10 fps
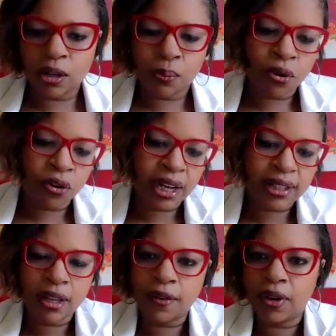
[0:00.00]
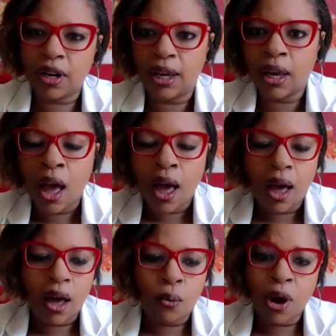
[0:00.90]
and productivity,
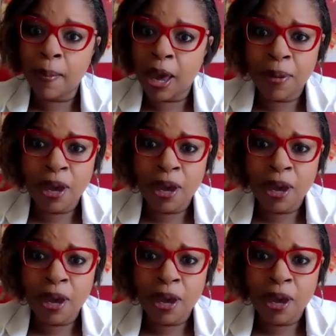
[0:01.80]
what made